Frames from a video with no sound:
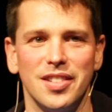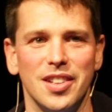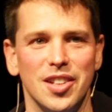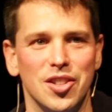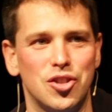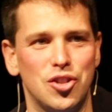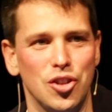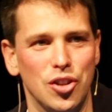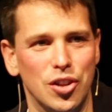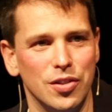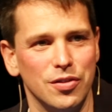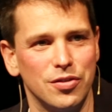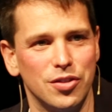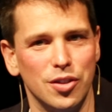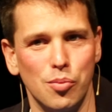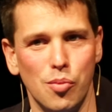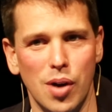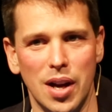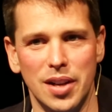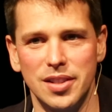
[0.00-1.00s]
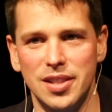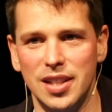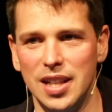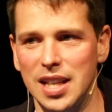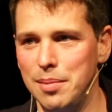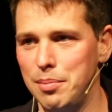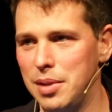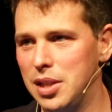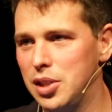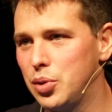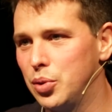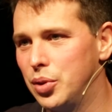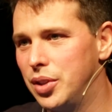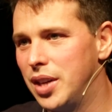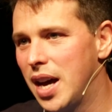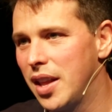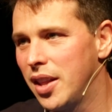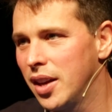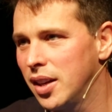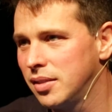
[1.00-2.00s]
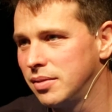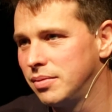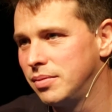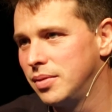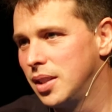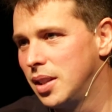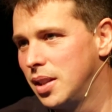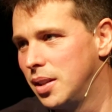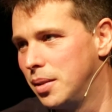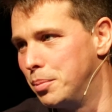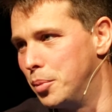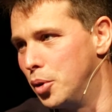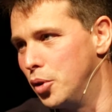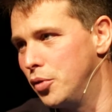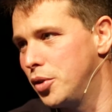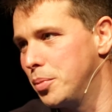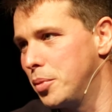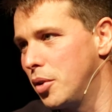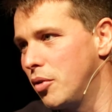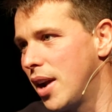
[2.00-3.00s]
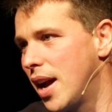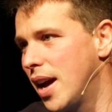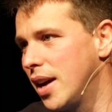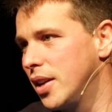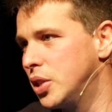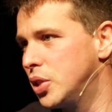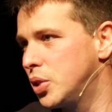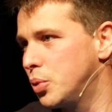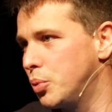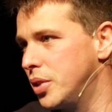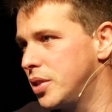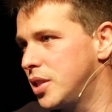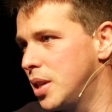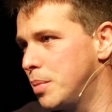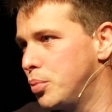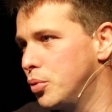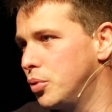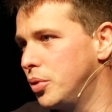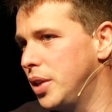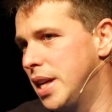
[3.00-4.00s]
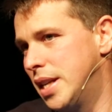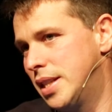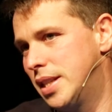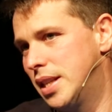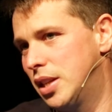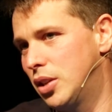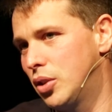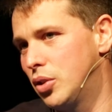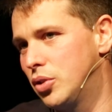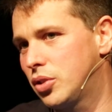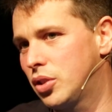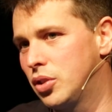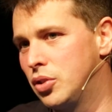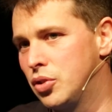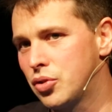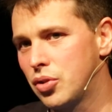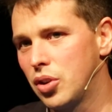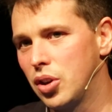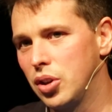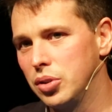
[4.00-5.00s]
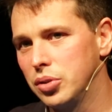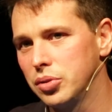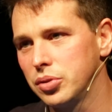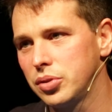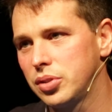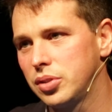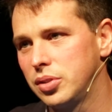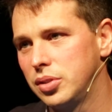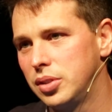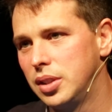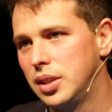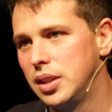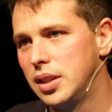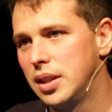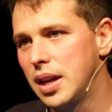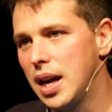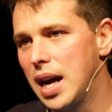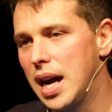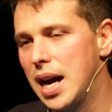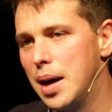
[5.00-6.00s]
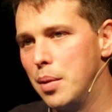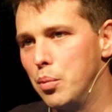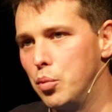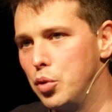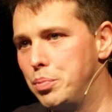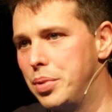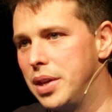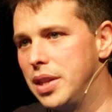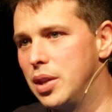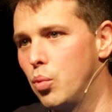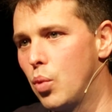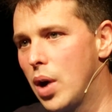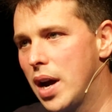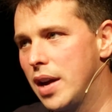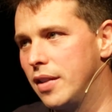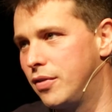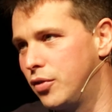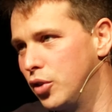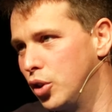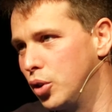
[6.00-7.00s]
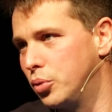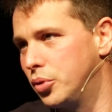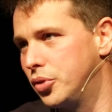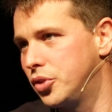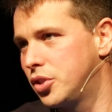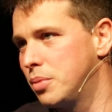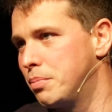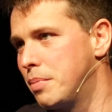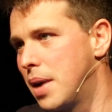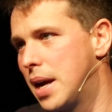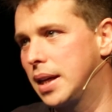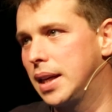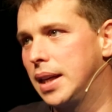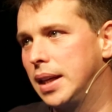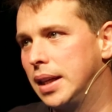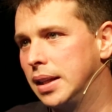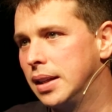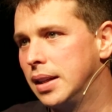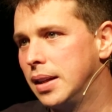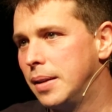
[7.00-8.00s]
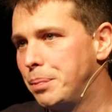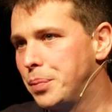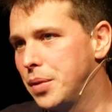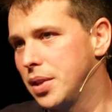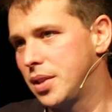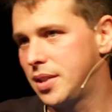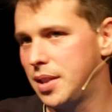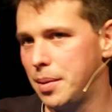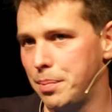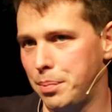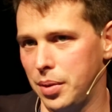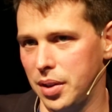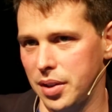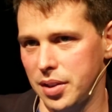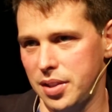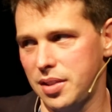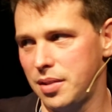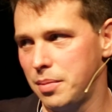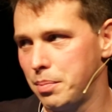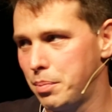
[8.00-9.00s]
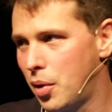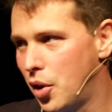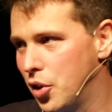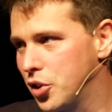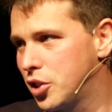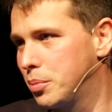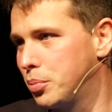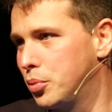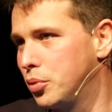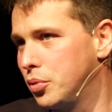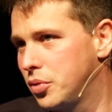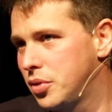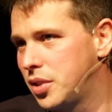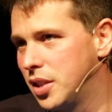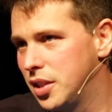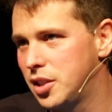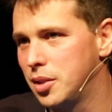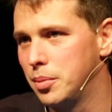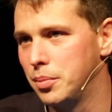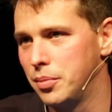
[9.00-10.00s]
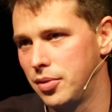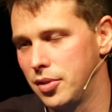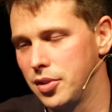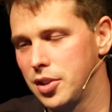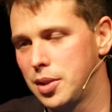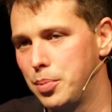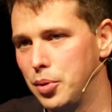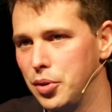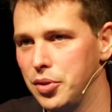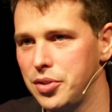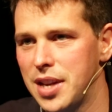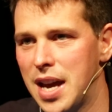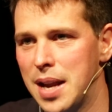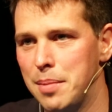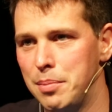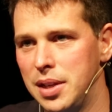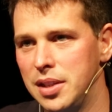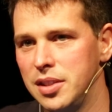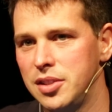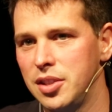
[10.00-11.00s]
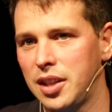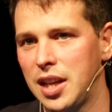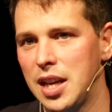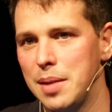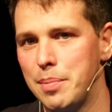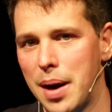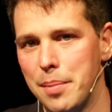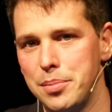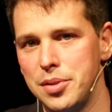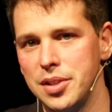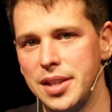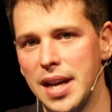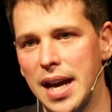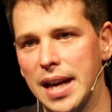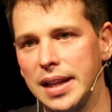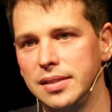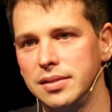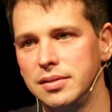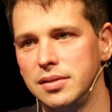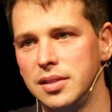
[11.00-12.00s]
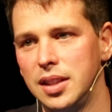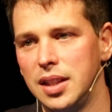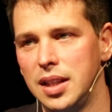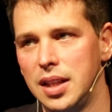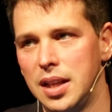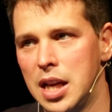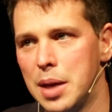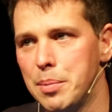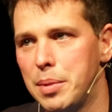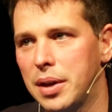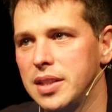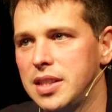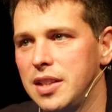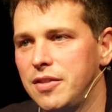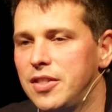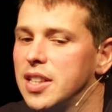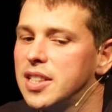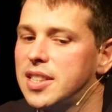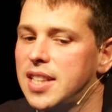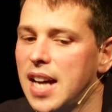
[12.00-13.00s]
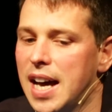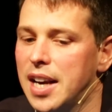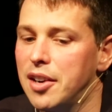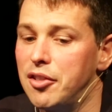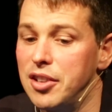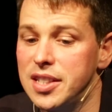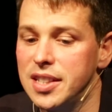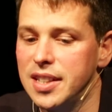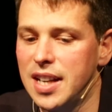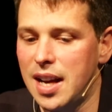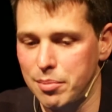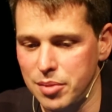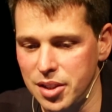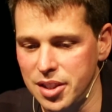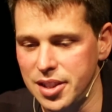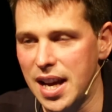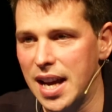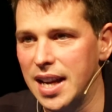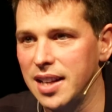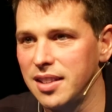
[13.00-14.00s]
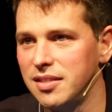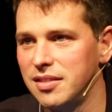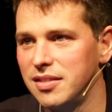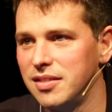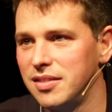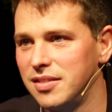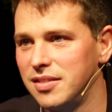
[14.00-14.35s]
a student from one team into another, move them around with simple, easy to use controls would be the way forward to making the simplest possible system for a sports admin to keep up to date. Because if this data isn't up to date,